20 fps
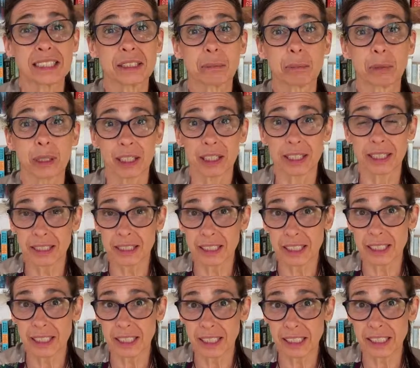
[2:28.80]
a market
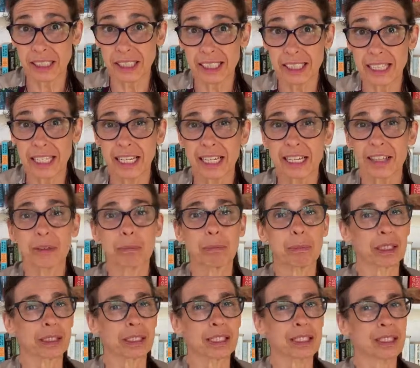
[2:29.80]
study, and the
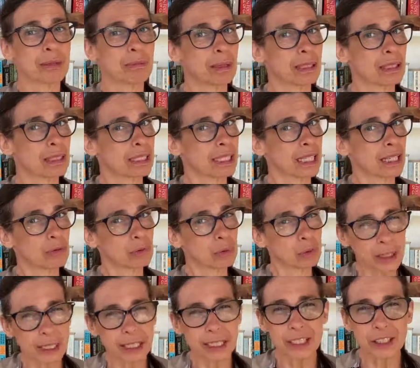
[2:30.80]
participants gave
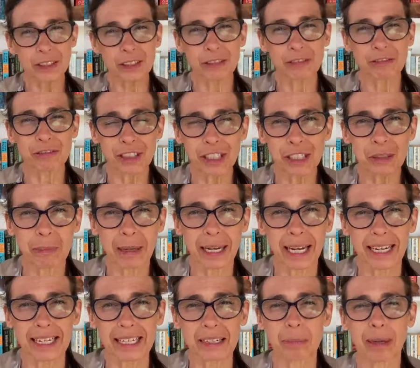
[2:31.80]
really good
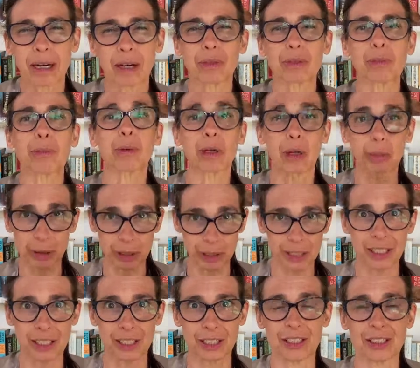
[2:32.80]
feedback about the
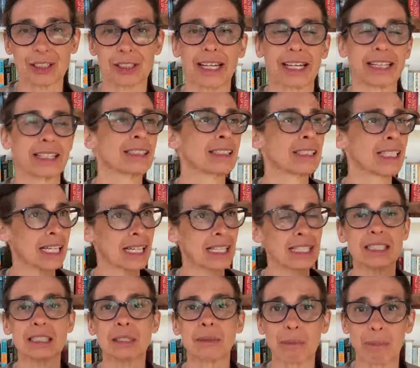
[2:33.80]
properties like
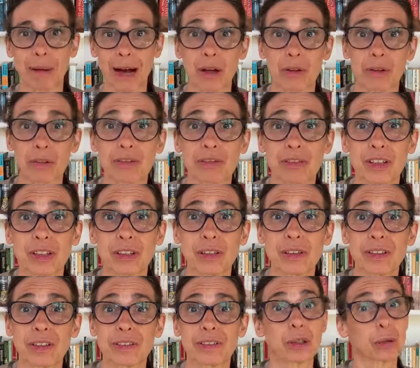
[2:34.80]
taste and
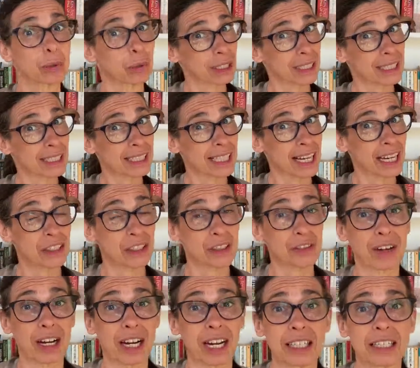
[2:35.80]
mouthfeel. They're really
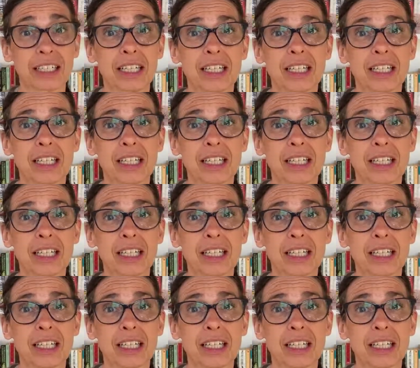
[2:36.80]
satisfied.